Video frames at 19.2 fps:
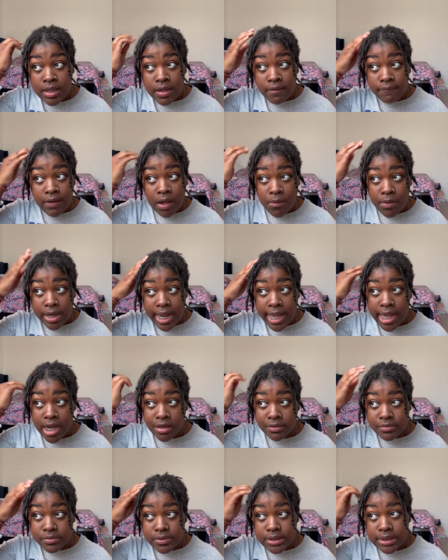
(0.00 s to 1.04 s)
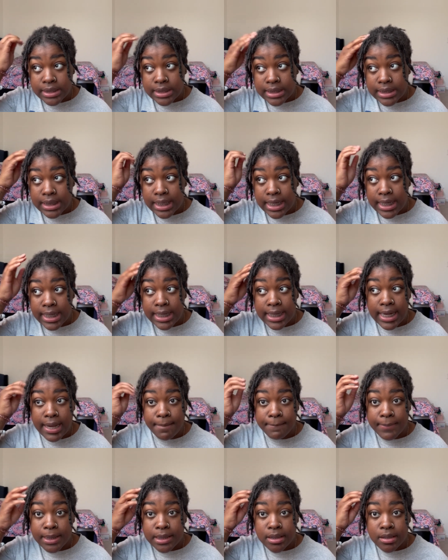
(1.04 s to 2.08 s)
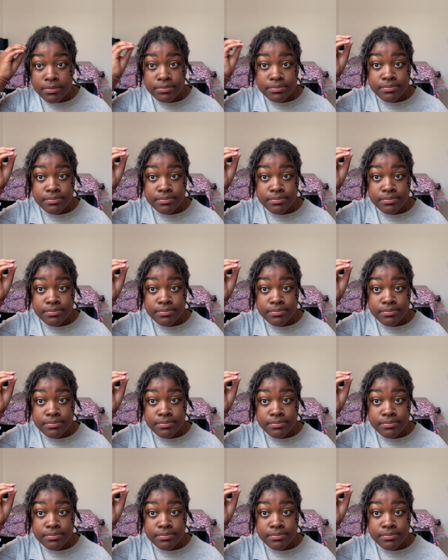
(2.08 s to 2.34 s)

If y'all want a hair routine, let me know.